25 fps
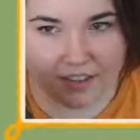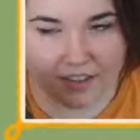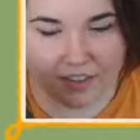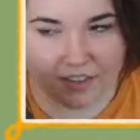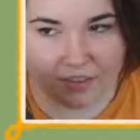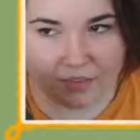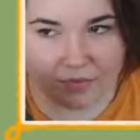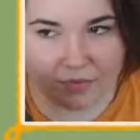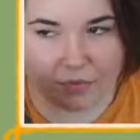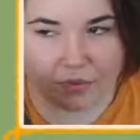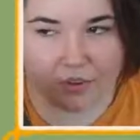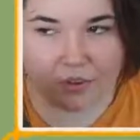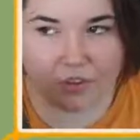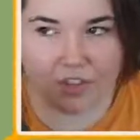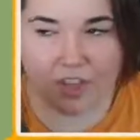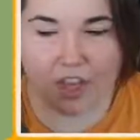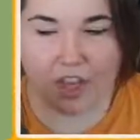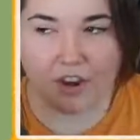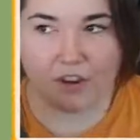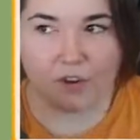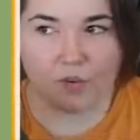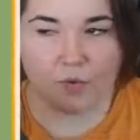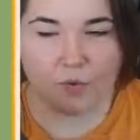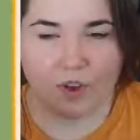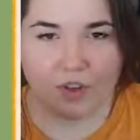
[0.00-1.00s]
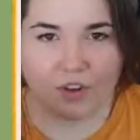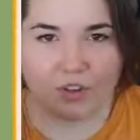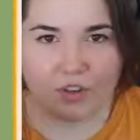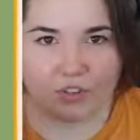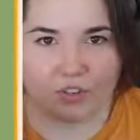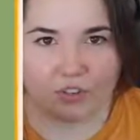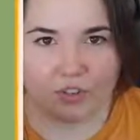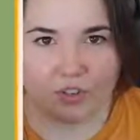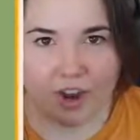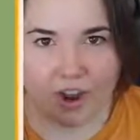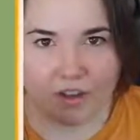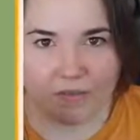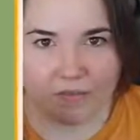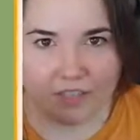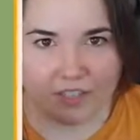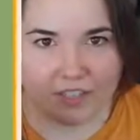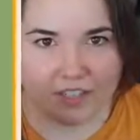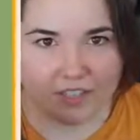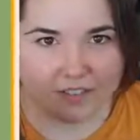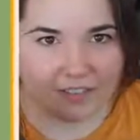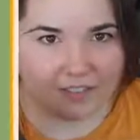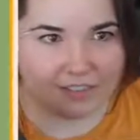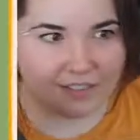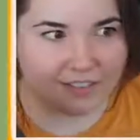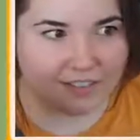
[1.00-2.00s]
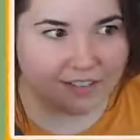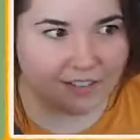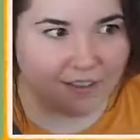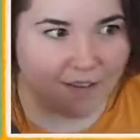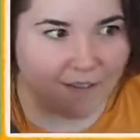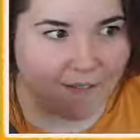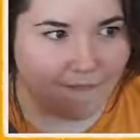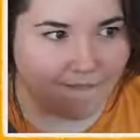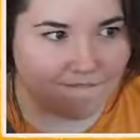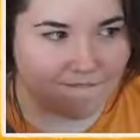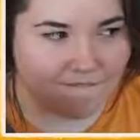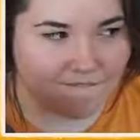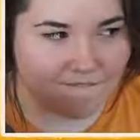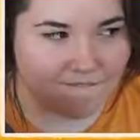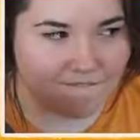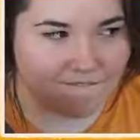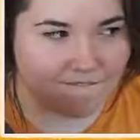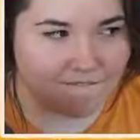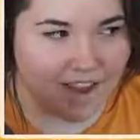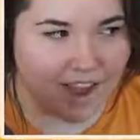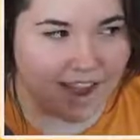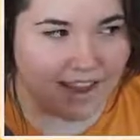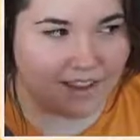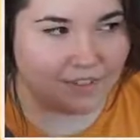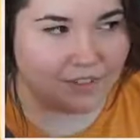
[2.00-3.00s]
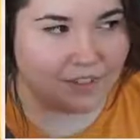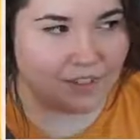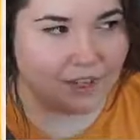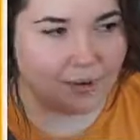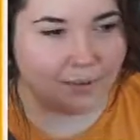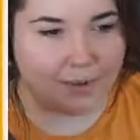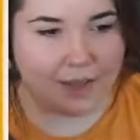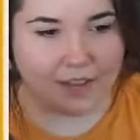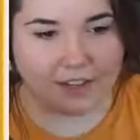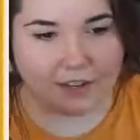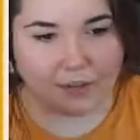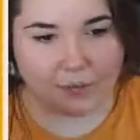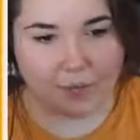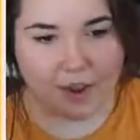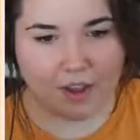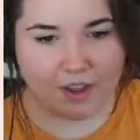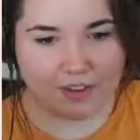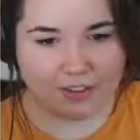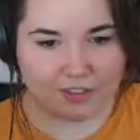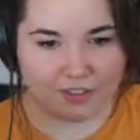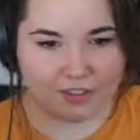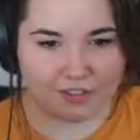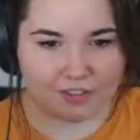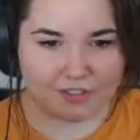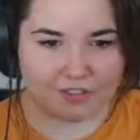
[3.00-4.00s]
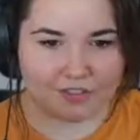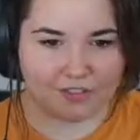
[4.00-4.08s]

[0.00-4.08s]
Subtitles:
For the underwater traveling. I have to go back and watch.